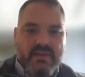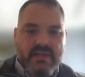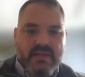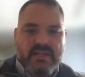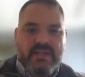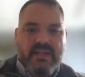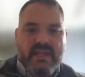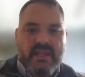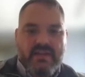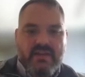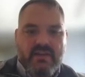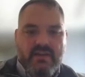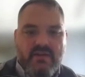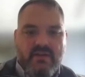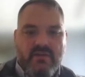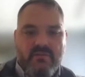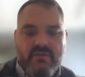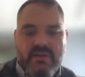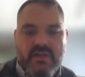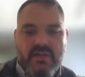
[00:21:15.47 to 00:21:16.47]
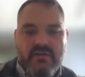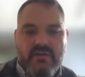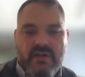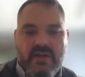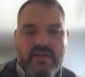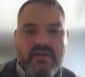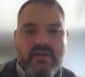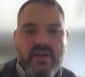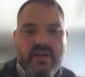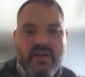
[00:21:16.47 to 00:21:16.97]
And again, here, I'll
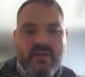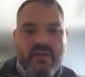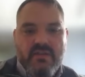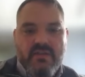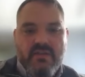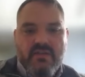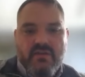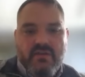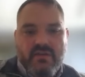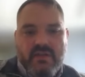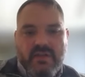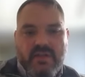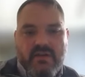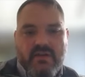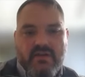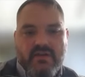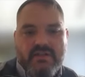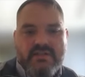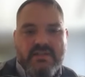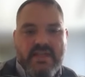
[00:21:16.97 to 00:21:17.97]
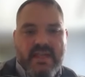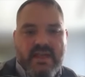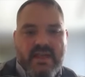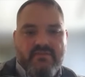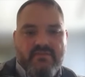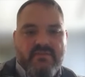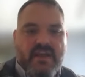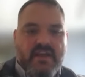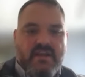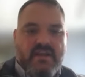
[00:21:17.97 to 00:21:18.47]
reiterate, the goal here is to
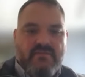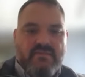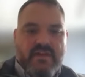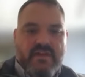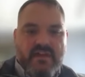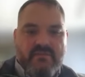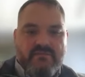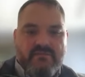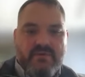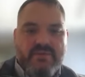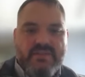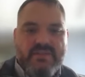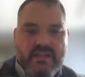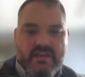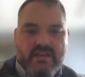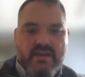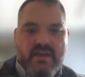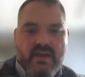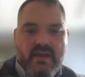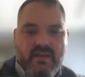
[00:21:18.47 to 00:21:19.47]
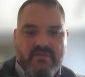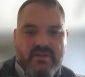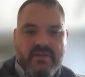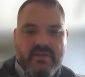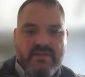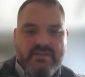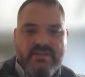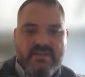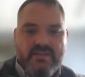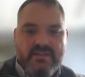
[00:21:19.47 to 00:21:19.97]
have 95%
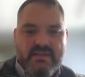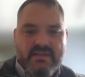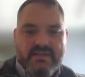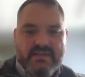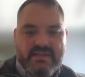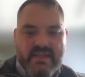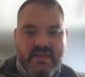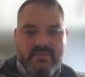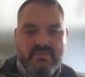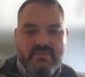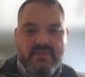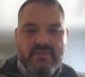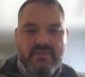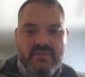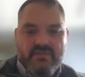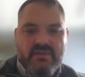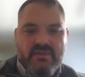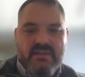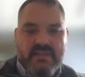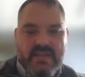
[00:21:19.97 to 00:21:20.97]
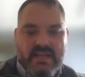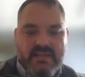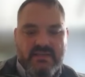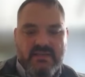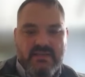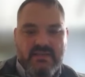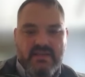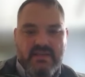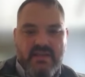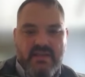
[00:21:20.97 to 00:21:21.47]
confidence that the sample you've
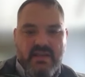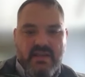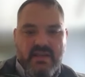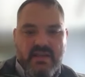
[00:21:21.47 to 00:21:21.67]
collected